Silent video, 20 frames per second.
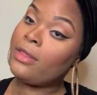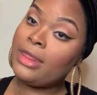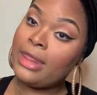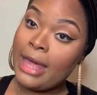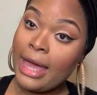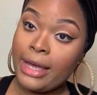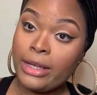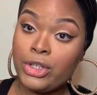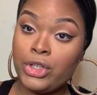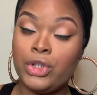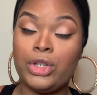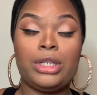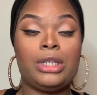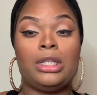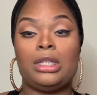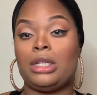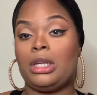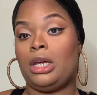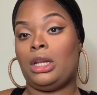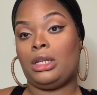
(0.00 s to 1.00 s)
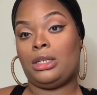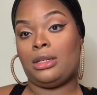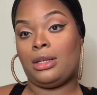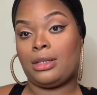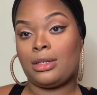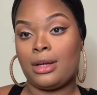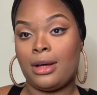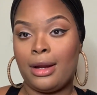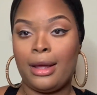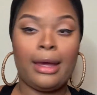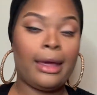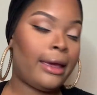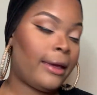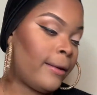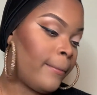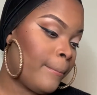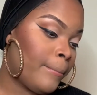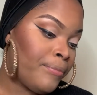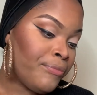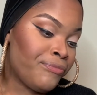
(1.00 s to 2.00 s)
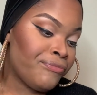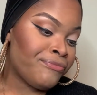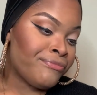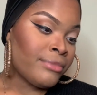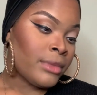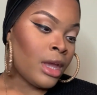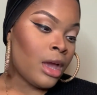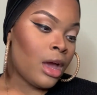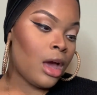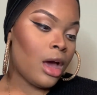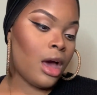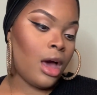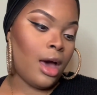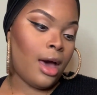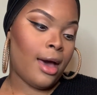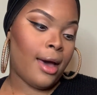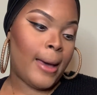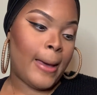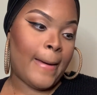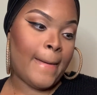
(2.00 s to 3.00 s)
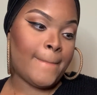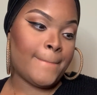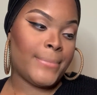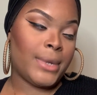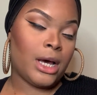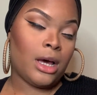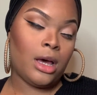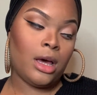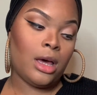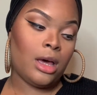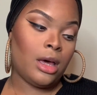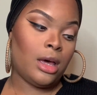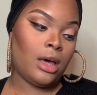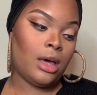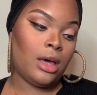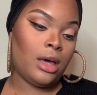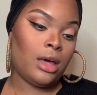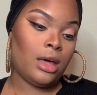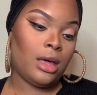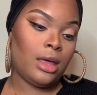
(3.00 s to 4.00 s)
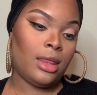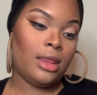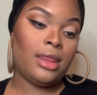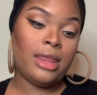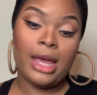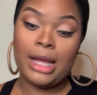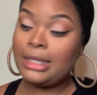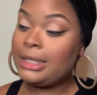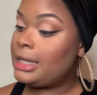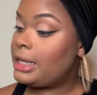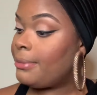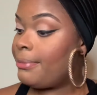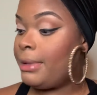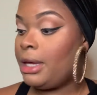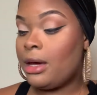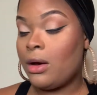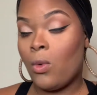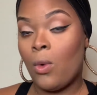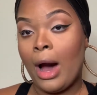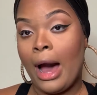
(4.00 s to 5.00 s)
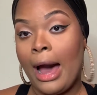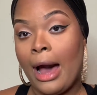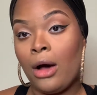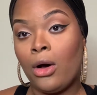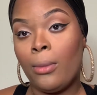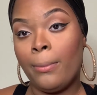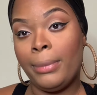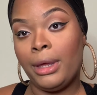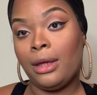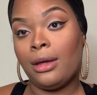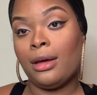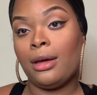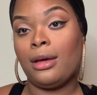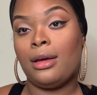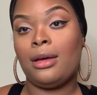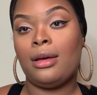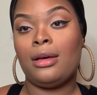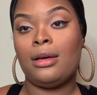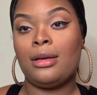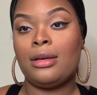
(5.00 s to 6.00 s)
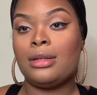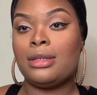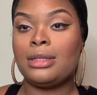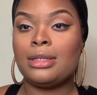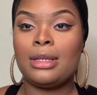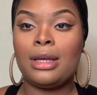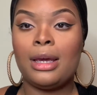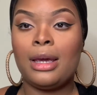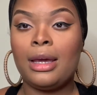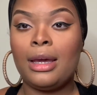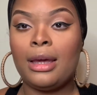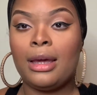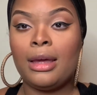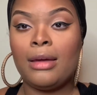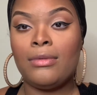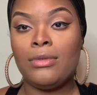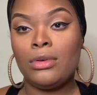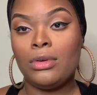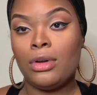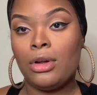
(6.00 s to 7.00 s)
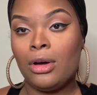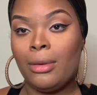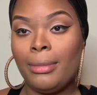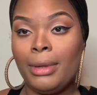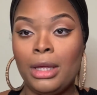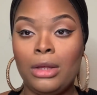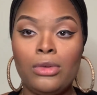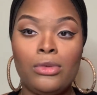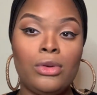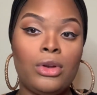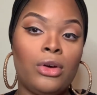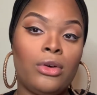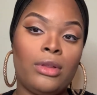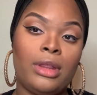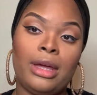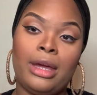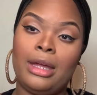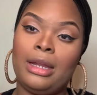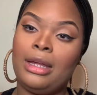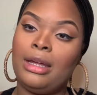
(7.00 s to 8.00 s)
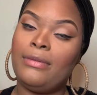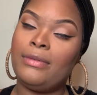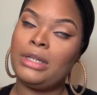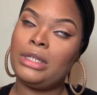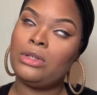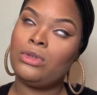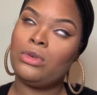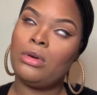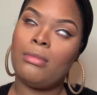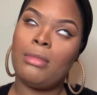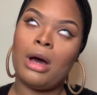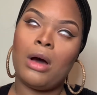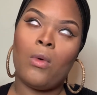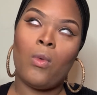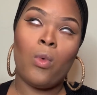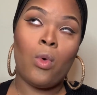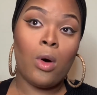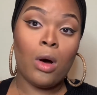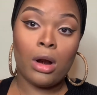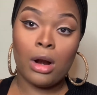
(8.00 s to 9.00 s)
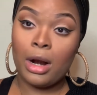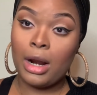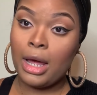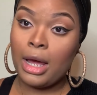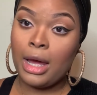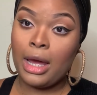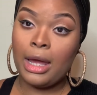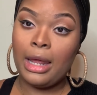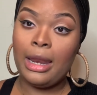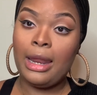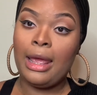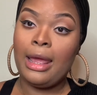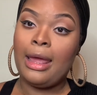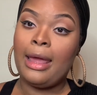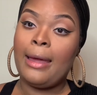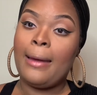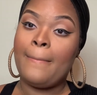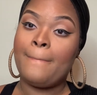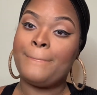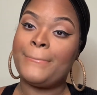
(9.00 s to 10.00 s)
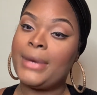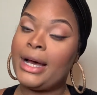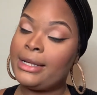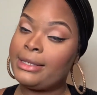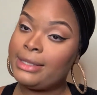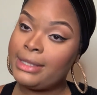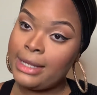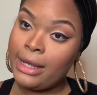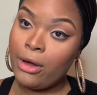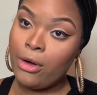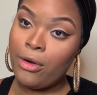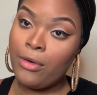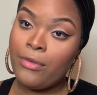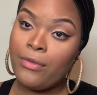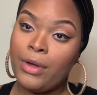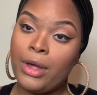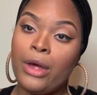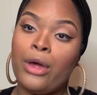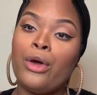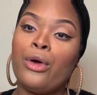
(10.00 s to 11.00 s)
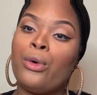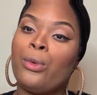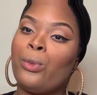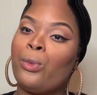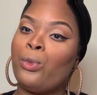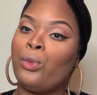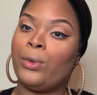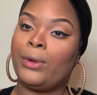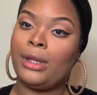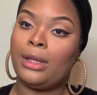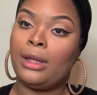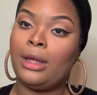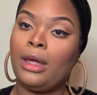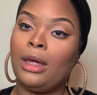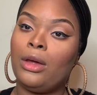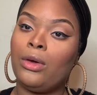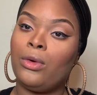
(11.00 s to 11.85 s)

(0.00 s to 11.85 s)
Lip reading: that's just as good as it's gonna get. That took me a while because if you know me, you know that even doing my waterline myself, really.